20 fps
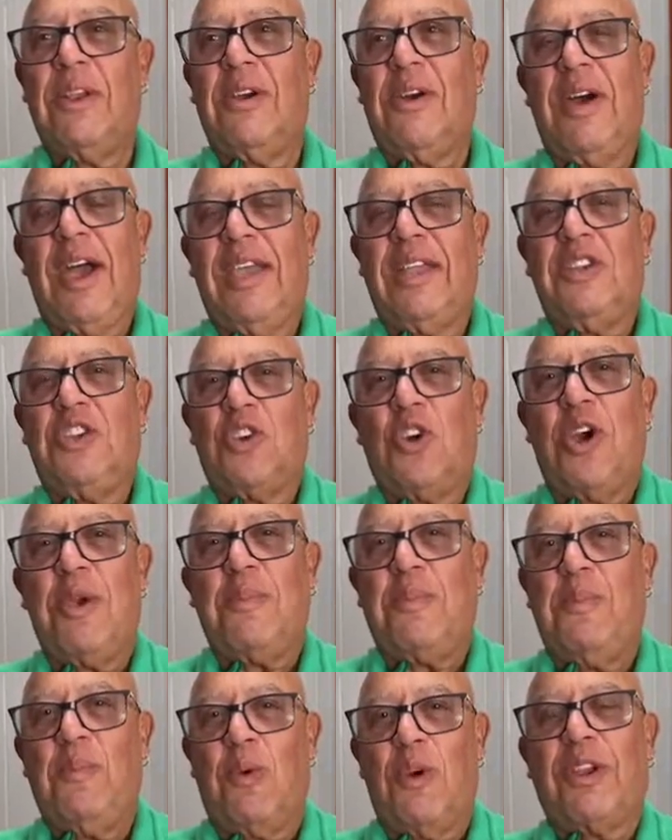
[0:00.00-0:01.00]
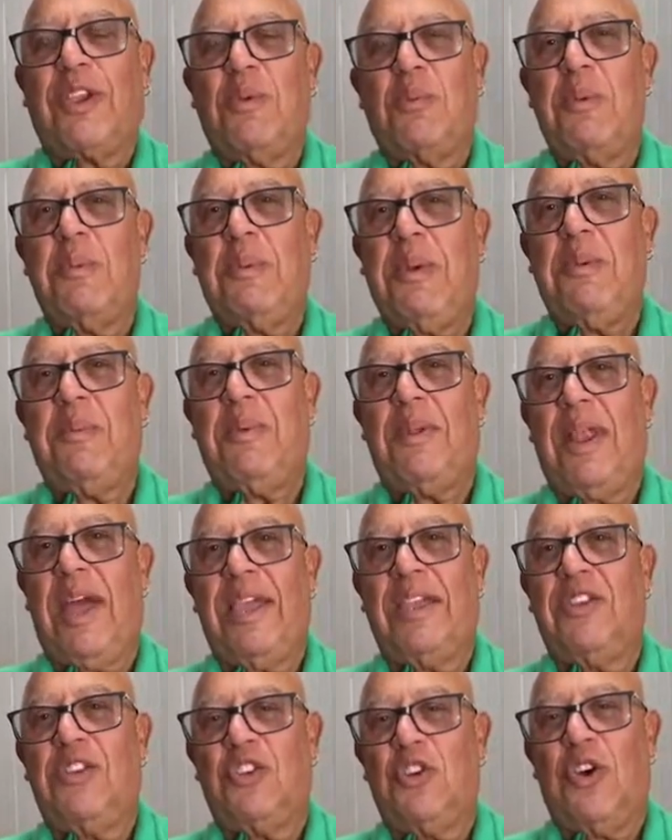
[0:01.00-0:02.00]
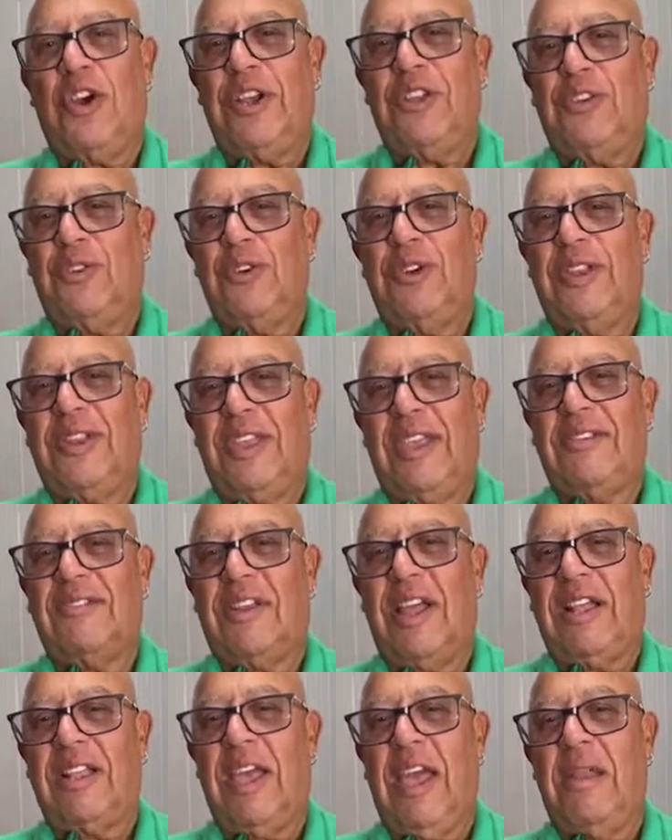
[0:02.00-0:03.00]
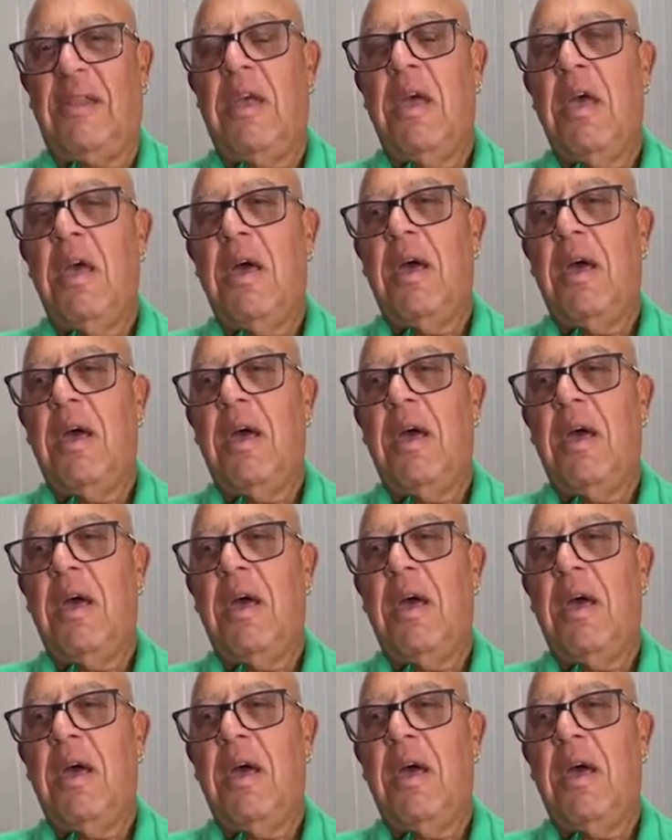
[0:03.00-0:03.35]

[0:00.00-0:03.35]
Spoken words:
You know, I enjoy working with people. I enjoy doing things like that.